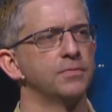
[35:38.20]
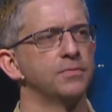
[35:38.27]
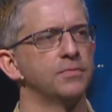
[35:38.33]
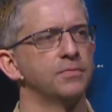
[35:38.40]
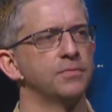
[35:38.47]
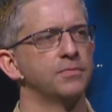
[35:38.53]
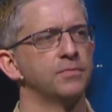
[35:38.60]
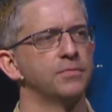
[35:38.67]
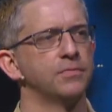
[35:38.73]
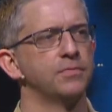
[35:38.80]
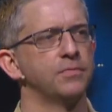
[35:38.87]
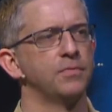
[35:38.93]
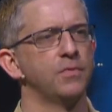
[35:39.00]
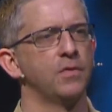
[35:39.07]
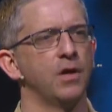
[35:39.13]

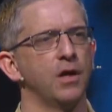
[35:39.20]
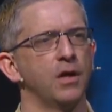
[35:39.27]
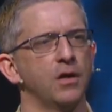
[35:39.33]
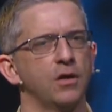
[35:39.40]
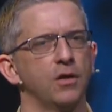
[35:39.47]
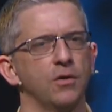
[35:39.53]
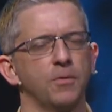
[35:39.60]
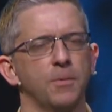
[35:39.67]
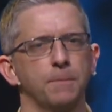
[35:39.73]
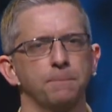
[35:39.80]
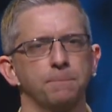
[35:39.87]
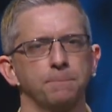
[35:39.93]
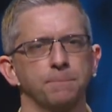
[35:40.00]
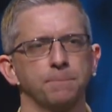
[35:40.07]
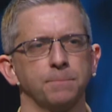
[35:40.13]

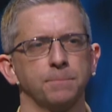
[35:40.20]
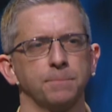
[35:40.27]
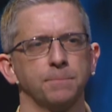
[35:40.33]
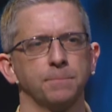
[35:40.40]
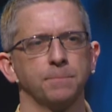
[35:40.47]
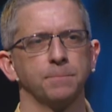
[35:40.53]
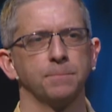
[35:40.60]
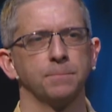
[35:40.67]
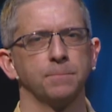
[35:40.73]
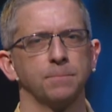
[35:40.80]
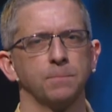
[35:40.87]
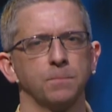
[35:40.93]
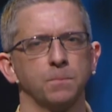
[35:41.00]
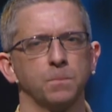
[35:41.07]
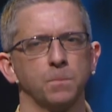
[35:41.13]

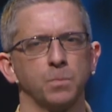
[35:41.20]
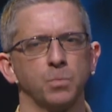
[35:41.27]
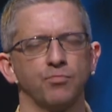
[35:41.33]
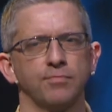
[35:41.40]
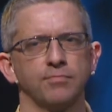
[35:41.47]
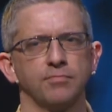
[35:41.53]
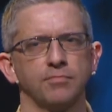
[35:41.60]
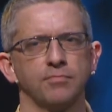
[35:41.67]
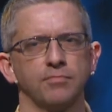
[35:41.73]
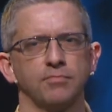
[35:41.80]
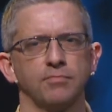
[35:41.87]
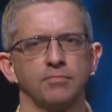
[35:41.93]
(silence)